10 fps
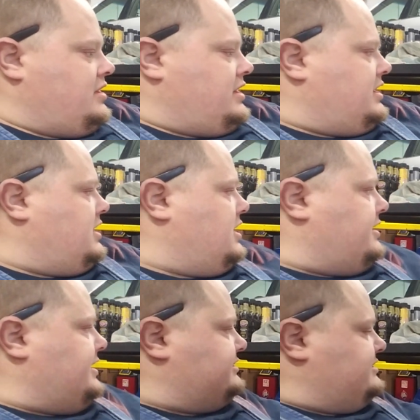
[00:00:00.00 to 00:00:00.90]
uh, uh,
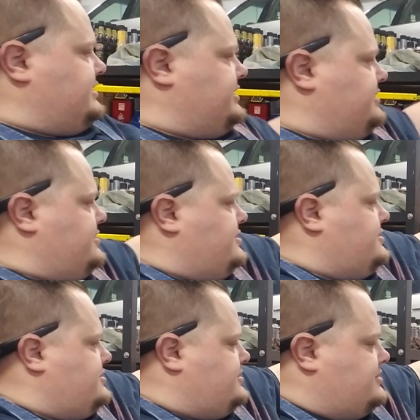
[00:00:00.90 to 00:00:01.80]
next thing,
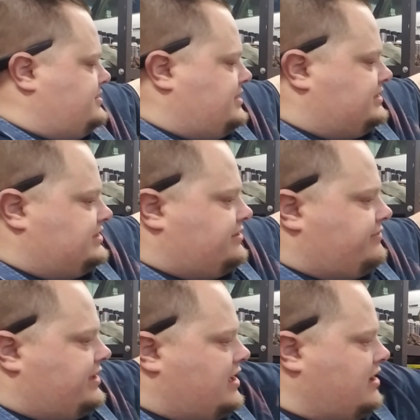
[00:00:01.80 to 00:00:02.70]
Next thing we
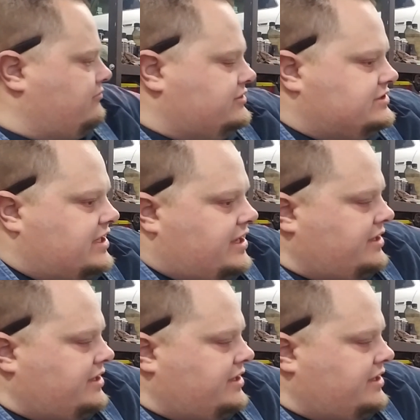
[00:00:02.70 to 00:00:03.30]
got was a